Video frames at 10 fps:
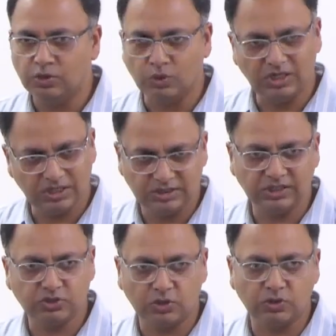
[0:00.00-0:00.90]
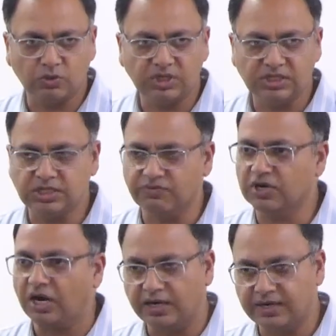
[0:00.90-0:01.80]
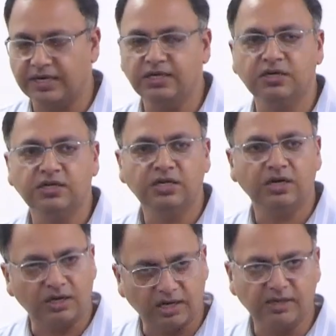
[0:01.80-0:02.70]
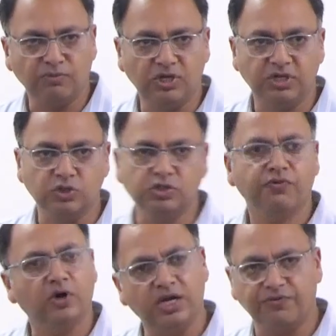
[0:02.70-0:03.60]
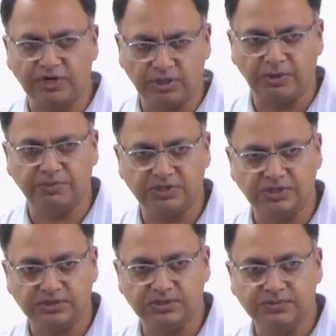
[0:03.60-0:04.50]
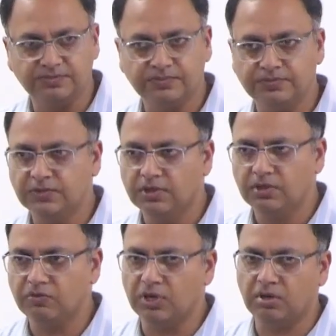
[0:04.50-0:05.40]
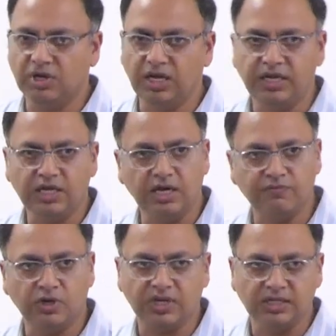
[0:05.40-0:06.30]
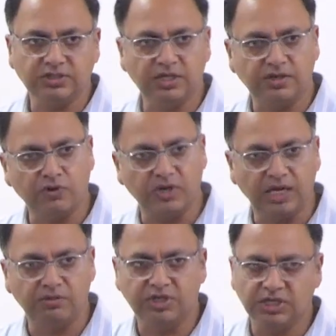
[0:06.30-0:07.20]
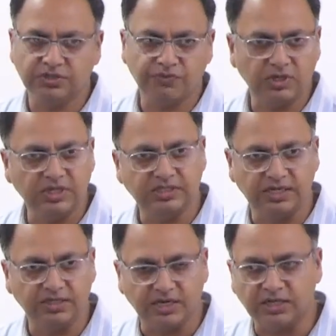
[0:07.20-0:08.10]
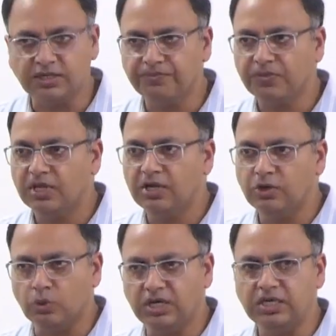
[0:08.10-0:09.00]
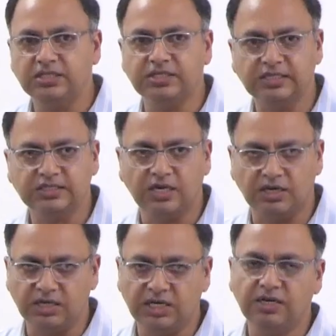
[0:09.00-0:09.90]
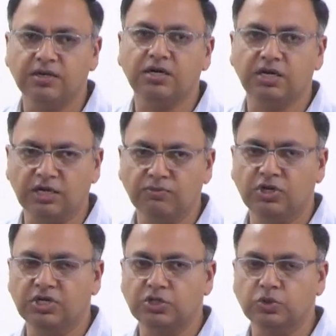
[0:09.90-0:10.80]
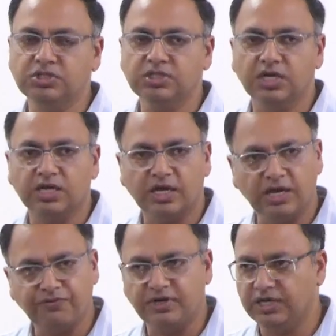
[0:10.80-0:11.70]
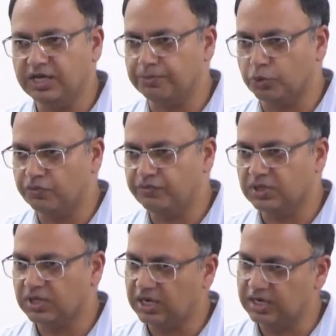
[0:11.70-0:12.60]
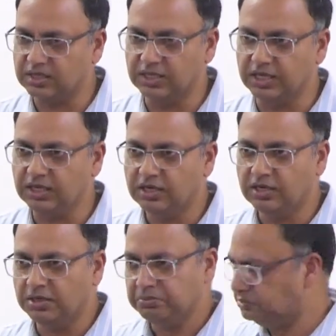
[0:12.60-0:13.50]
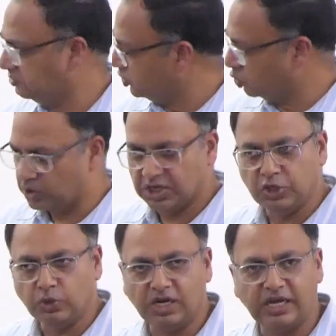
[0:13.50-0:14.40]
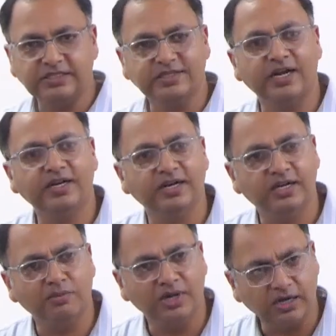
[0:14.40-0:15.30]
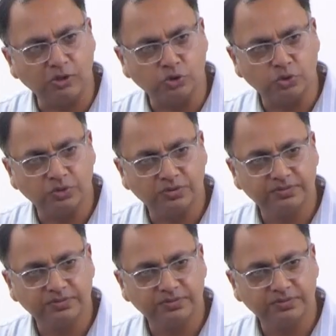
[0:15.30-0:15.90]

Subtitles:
26 or 2700 drug molecules for different purposes, for malaria, for cancer, for diabetes, for this and that. 2600 drug molecules FDA approved are there. You can utilize that data bank also.